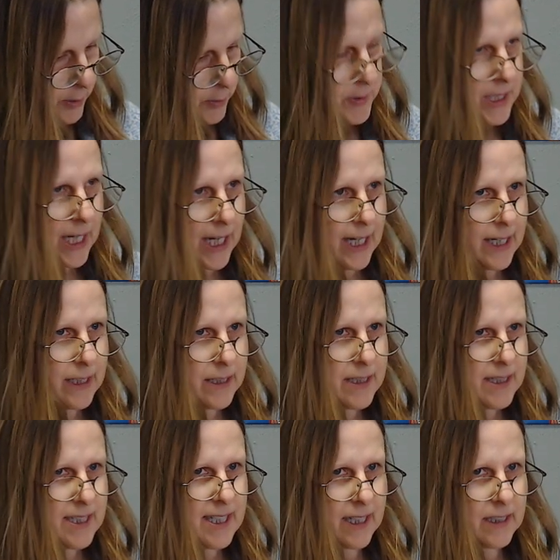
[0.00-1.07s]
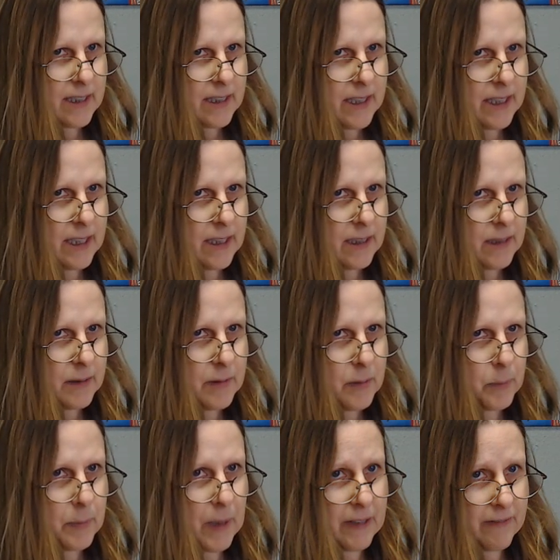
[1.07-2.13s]
who died suddenly
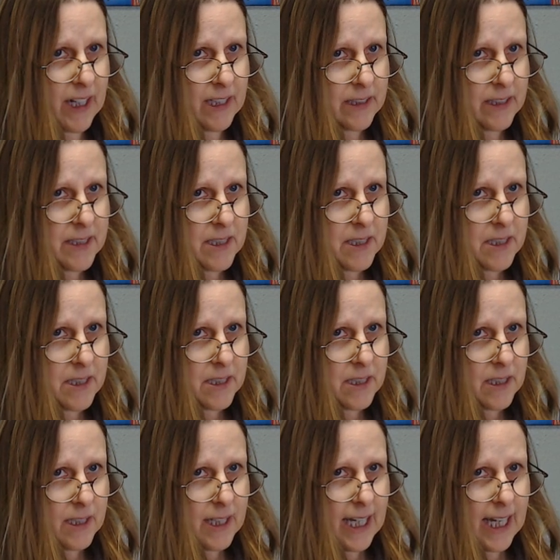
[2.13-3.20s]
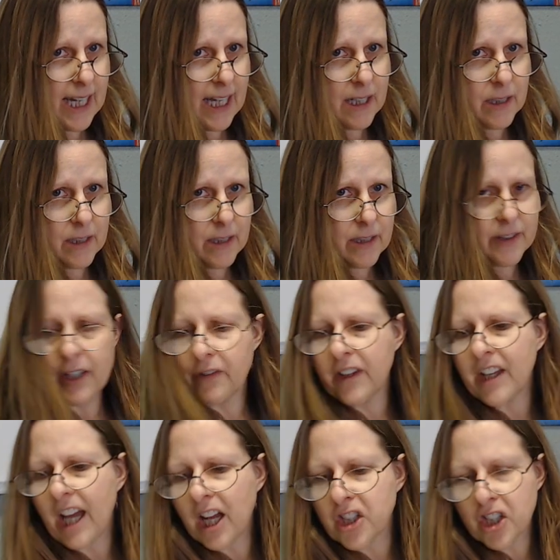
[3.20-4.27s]
by violence and the, the
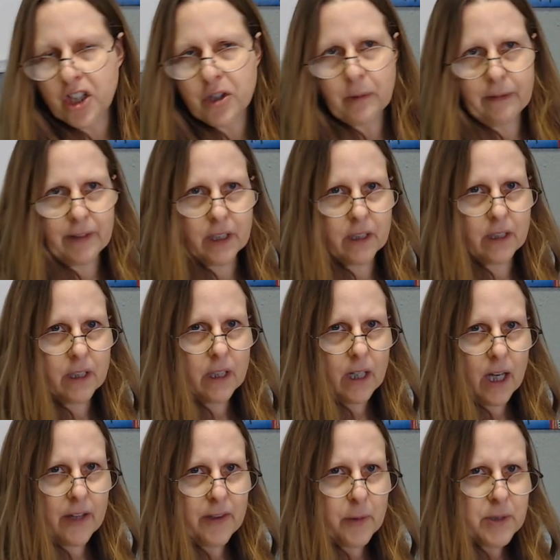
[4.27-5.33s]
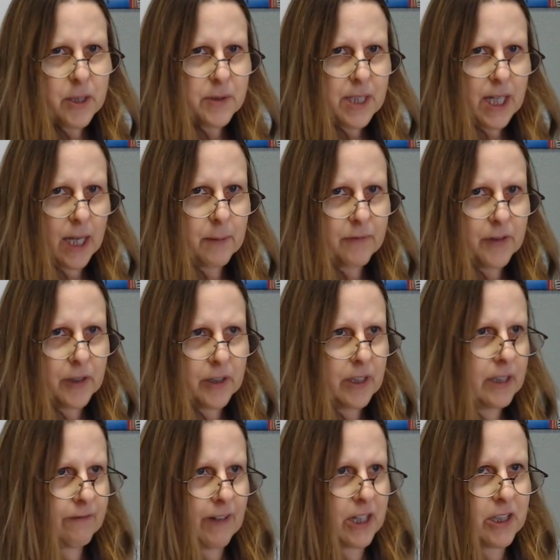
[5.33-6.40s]
unshriven. Uh, there was no time for
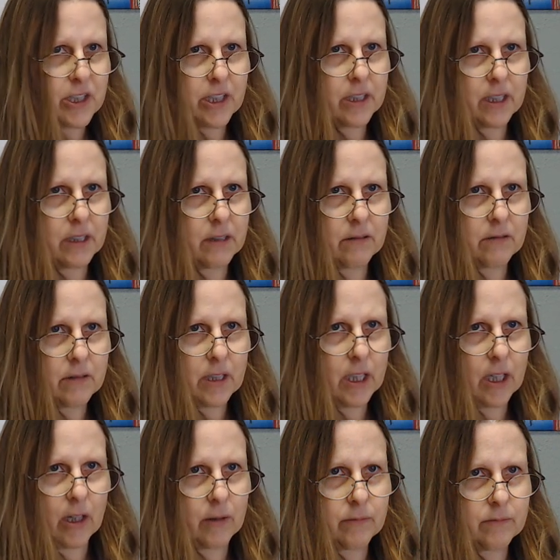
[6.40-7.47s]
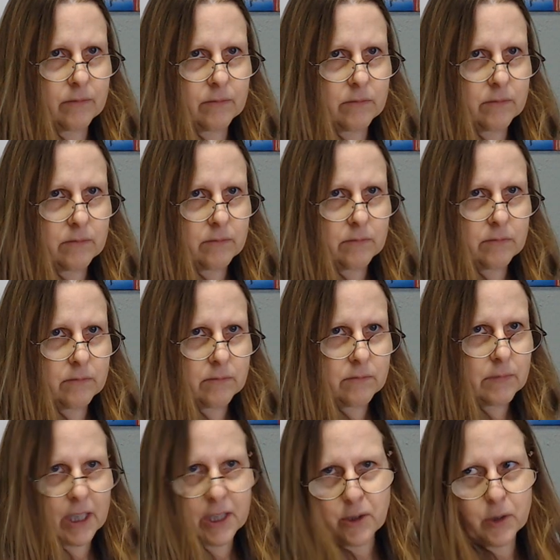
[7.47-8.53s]
confession and, you know,
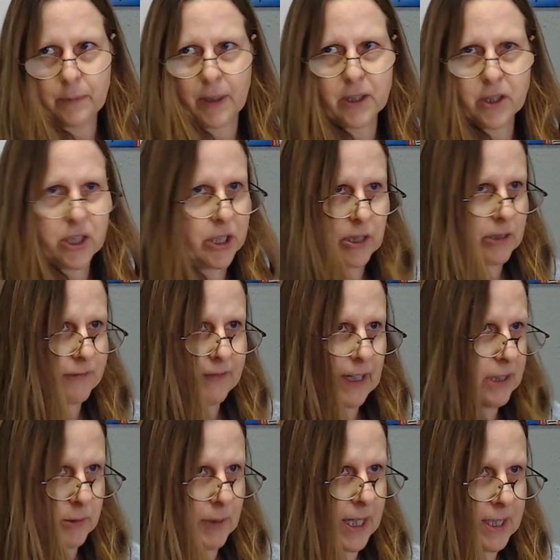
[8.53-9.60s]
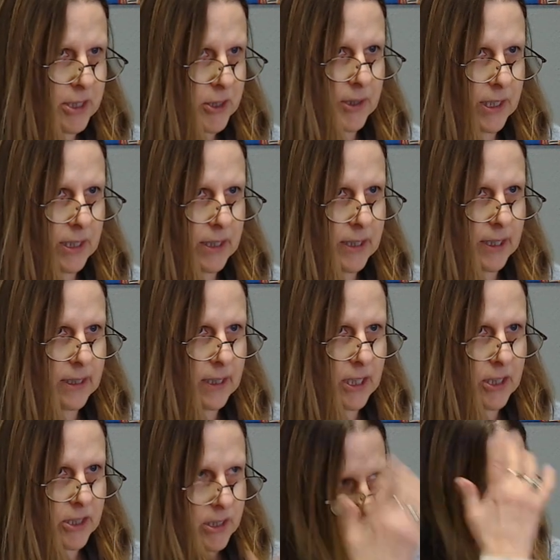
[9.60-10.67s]
extreme unction or final rites or anything. They
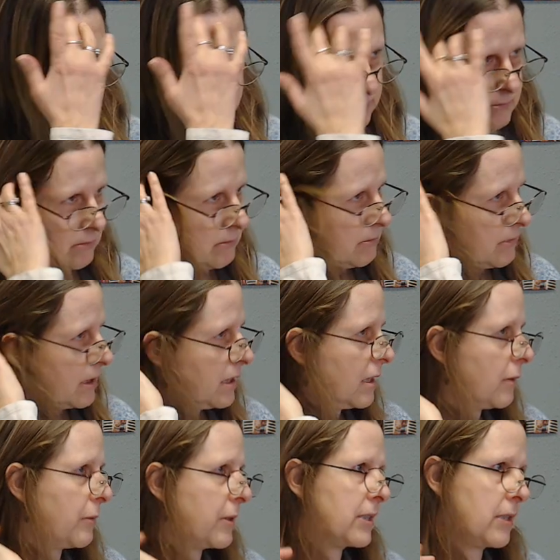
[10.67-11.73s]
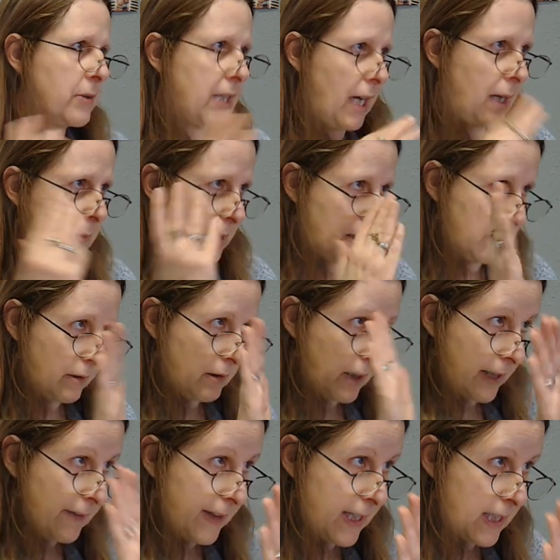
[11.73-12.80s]
just, there was no time to
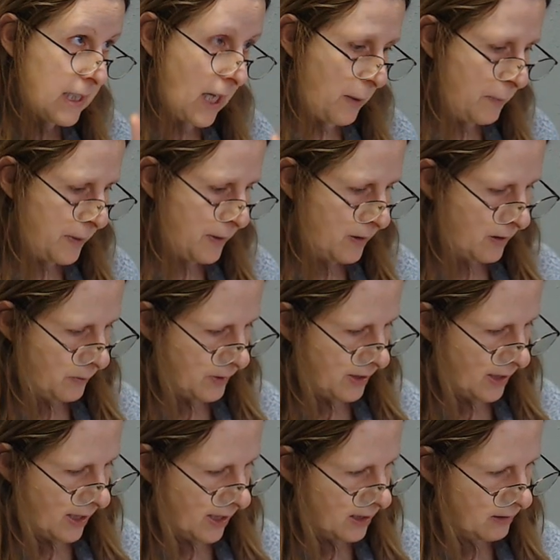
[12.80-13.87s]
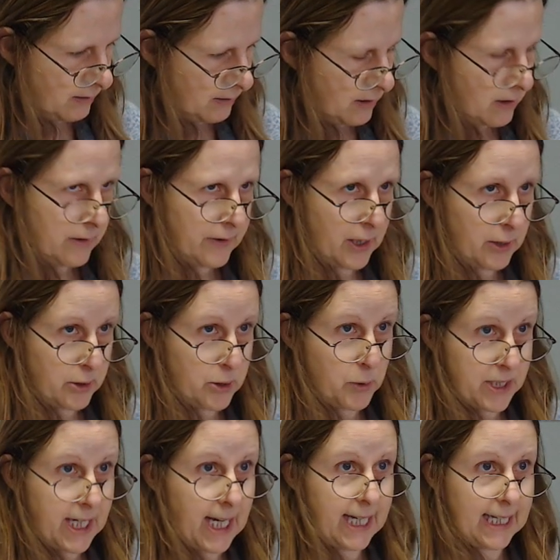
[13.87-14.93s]
clean things up with God. They just were
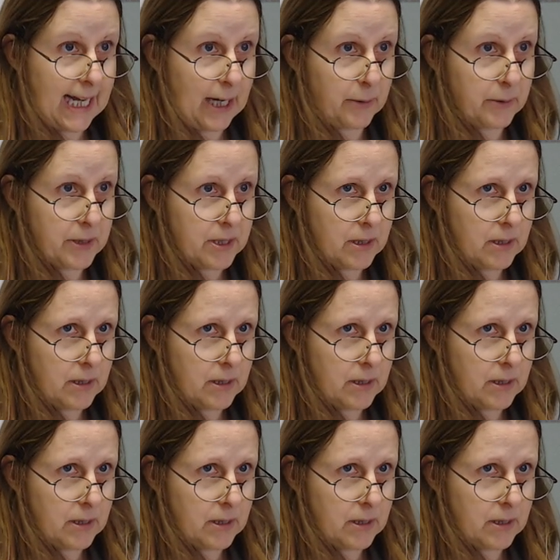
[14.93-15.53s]
taken out